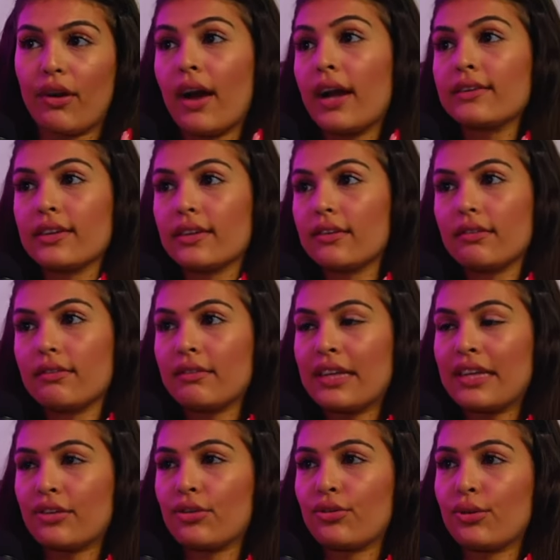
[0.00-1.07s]
I didn't
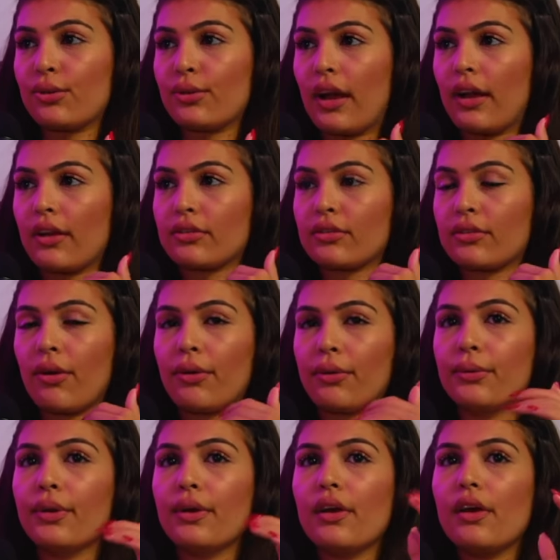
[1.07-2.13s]
need to do that. So,